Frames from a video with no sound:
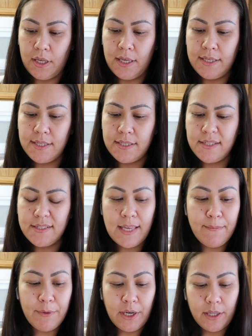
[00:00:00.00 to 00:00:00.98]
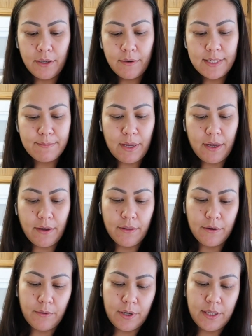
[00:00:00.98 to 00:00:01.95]
Is this the same color as my
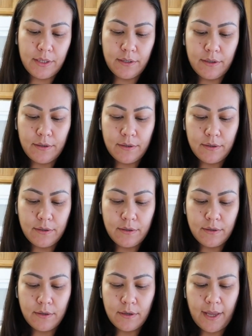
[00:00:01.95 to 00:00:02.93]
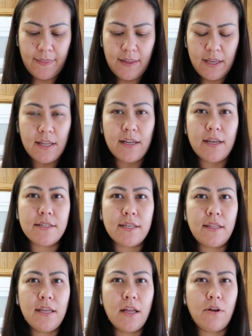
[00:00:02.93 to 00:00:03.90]
other one? I think it is. I
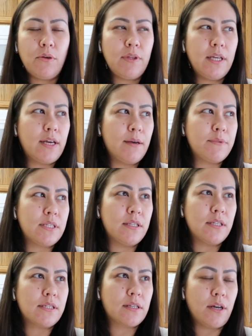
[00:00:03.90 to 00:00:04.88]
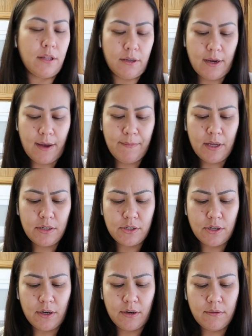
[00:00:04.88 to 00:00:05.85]
think it only comes in this color. I'm not
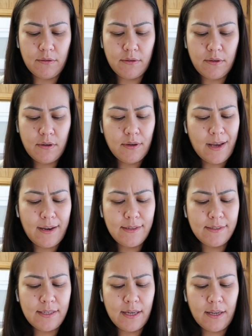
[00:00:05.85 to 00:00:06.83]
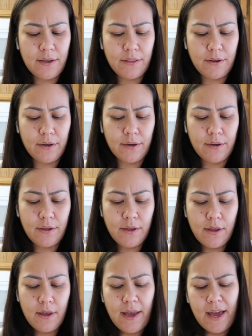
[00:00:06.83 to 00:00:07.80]
sure. I didn't see any other.
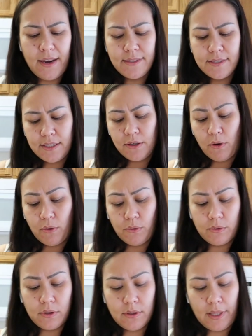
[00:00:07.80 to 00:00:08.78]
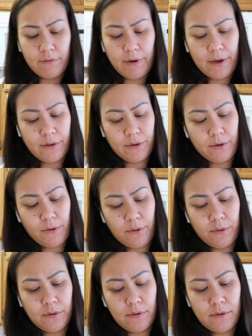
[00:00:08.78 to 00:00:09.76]
I didn't see gold, like regular
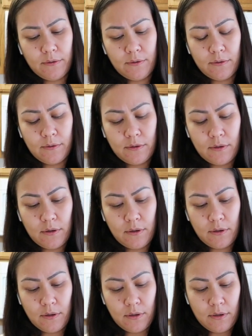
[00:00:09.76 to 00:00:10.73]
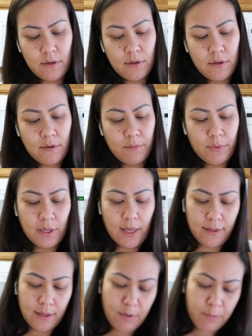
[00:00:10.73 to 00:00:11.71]
gold. But
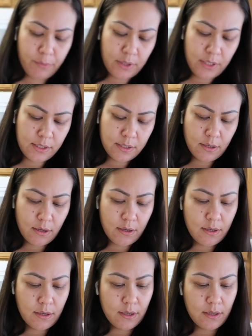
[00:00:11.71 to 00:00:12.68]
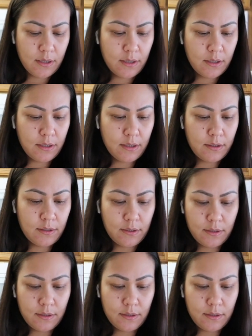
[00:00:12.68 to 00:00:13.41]
yeah, let me put this on.